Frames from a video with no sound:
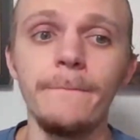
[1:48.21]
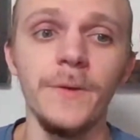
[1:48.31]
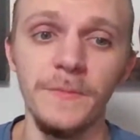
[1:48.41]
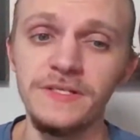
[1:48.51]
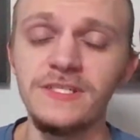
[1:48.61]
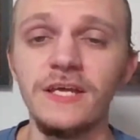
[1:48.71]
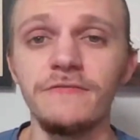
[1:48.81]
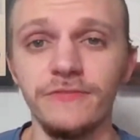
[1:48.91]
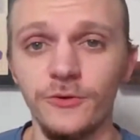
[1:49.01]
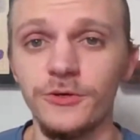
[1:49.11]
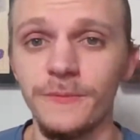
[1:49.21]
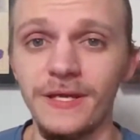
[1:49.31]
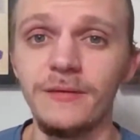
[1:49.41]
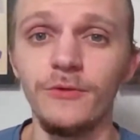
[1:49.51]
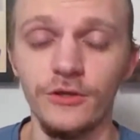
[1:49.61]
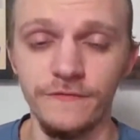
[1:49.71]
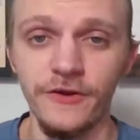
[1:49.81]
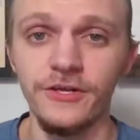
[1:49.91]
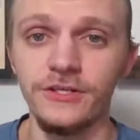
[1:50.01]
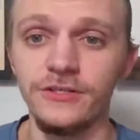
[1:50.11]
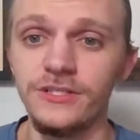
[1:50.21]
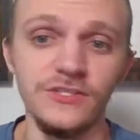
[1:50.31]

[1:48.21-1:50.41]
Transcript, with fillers: but me saying Florida made him look very good,